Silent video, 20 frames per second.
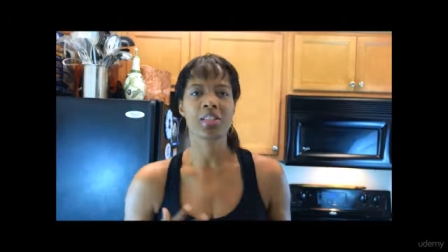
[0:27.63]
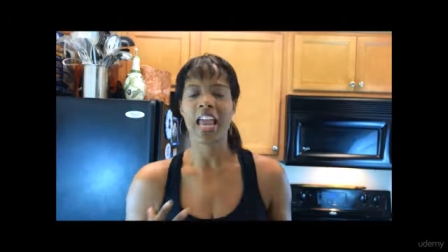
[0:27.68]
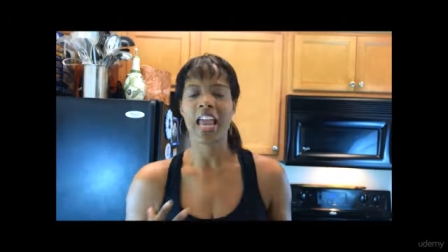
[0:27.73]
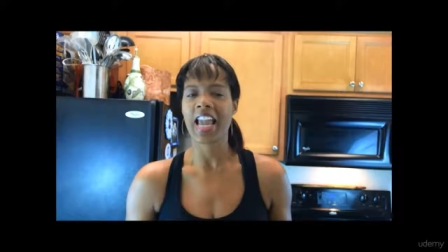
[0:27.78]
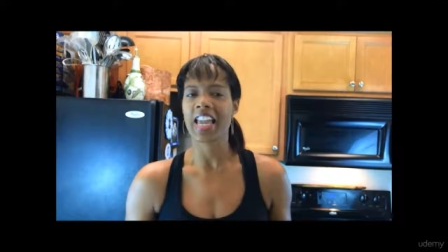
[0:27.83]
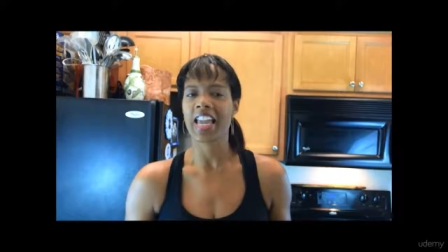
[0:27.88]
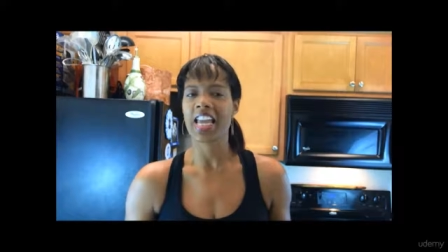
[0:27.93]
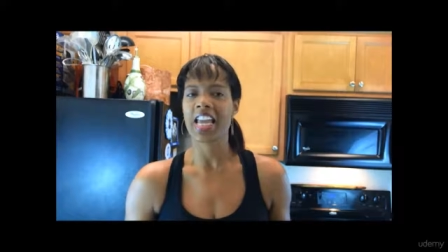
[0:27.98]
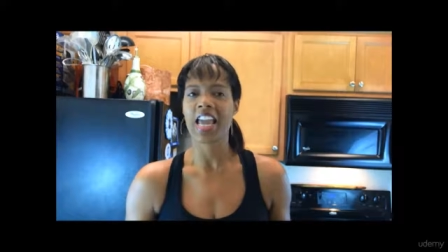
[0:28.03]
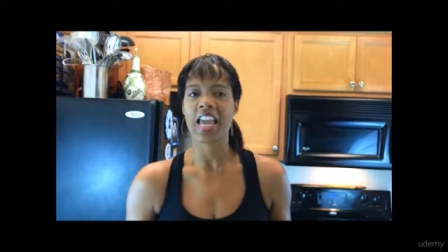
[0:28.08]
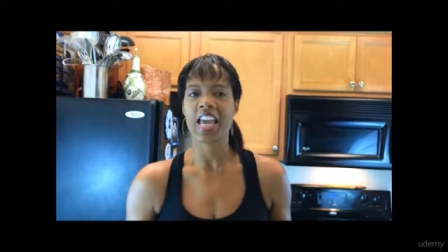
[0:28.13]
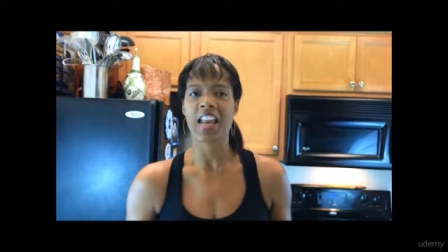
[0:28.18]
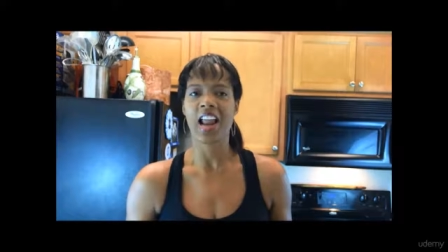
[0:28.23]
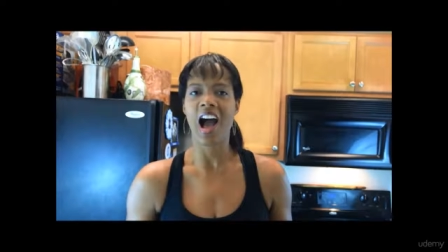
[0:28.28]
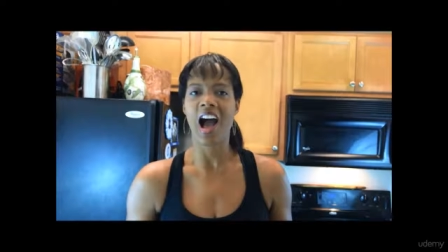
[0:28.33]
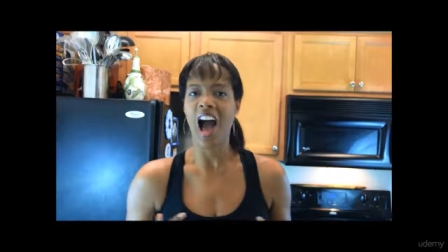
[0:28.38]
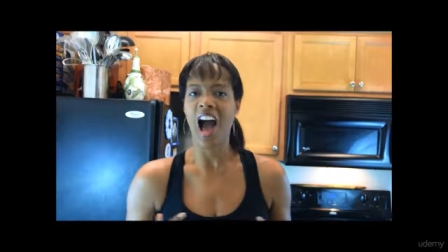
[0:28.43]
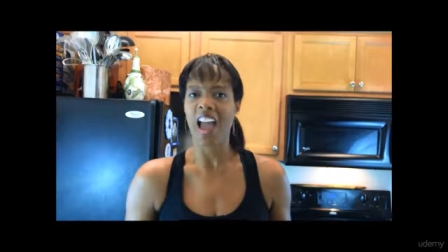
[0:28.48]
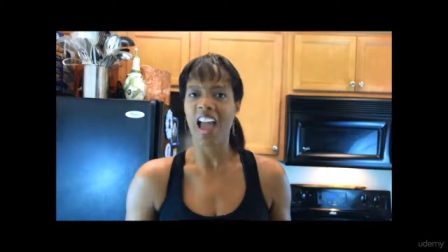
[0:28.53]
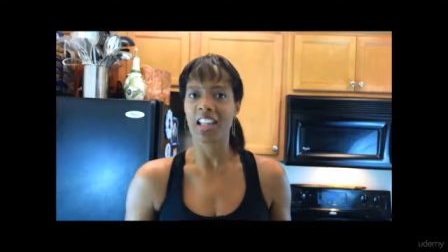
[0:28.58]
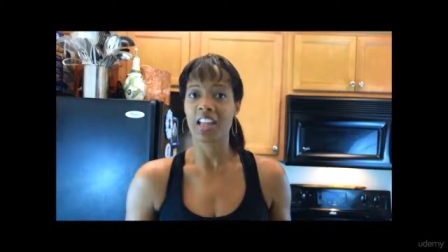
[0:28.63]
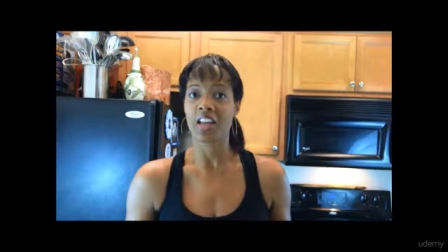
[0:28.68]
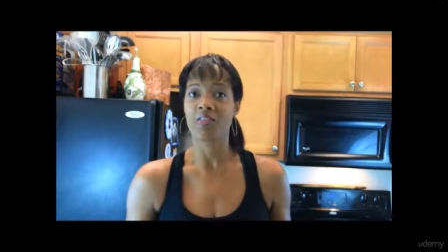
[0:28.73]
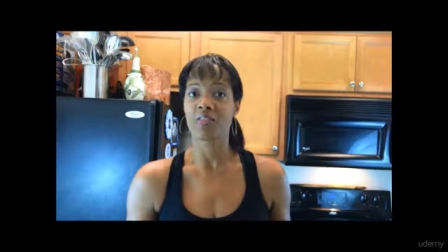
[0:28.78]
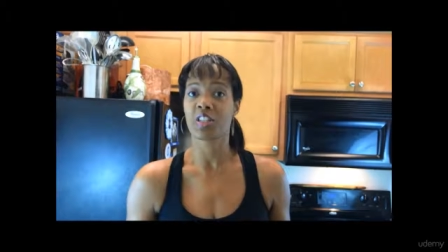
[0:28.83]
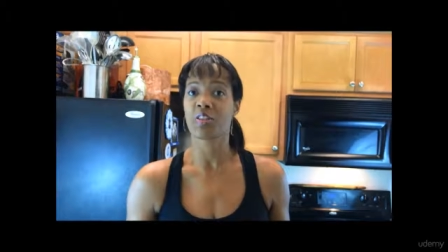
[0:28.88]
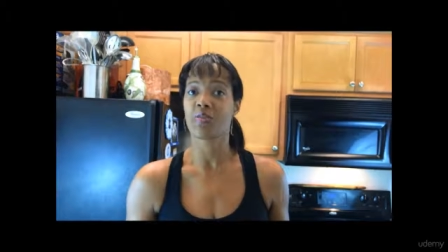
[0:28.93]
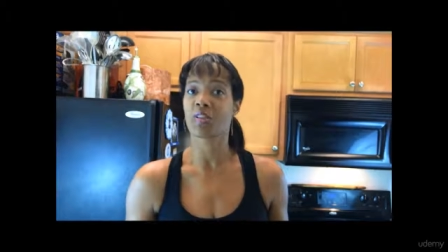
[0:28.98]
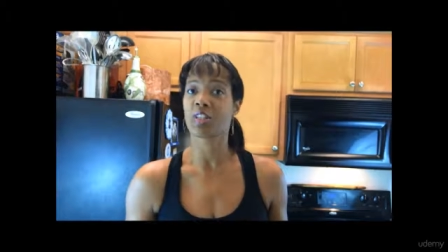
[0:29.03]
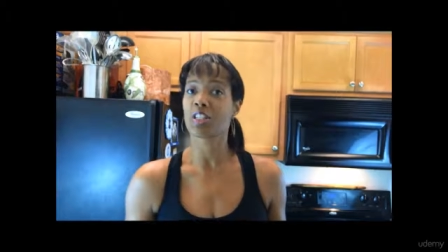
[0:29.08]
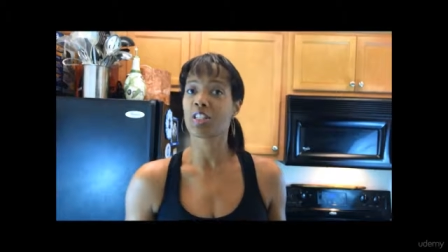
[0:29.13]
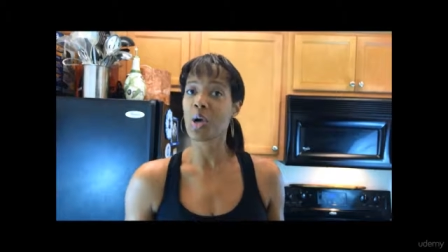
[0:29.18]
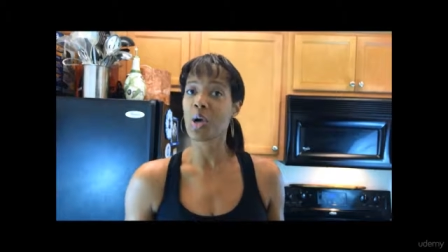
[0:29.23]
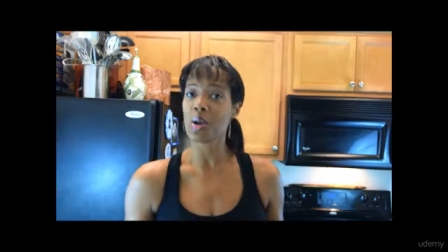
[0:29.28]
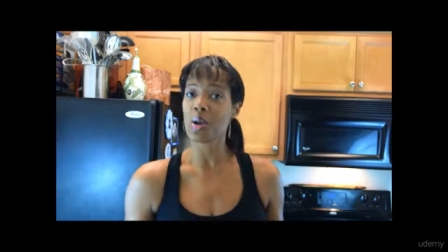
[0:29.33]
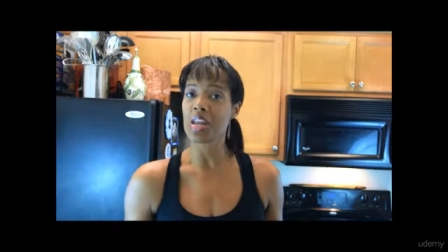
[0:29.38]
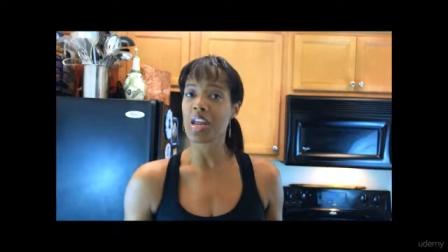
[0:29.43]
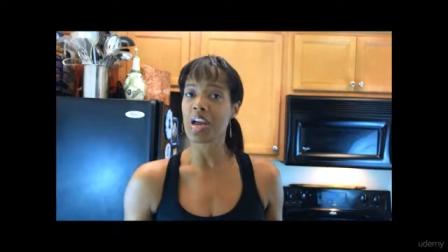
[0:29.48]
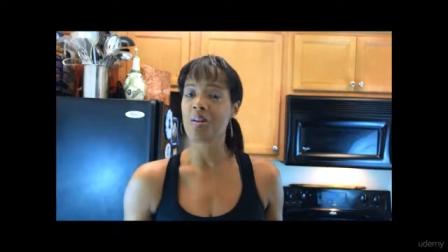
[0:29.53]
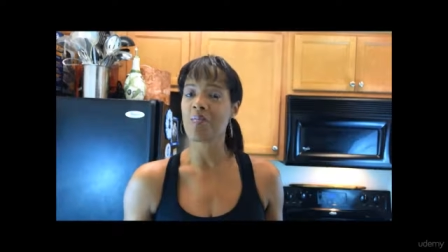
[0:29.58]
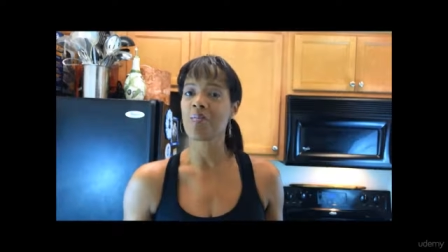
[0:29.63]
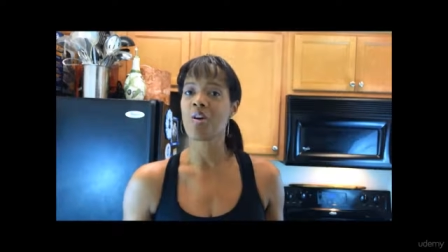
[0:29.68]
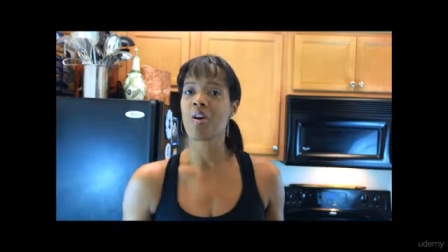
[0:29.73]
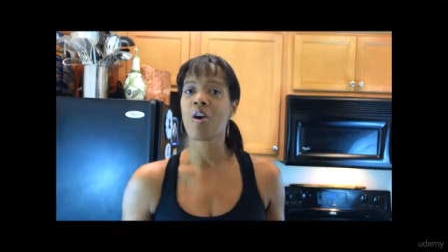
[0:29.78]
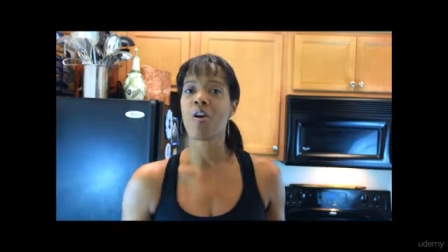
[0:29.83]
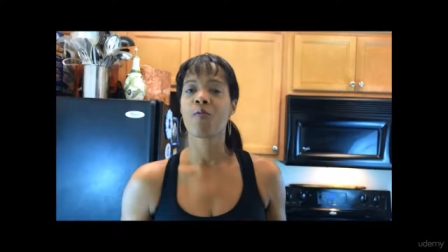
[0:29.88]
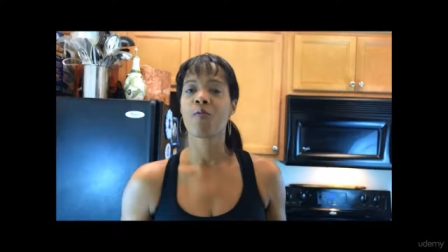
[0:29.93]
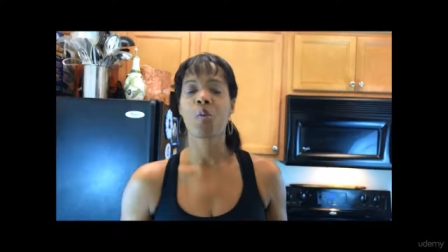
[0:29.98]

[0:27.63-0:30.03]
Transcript: taking in high levels of sodium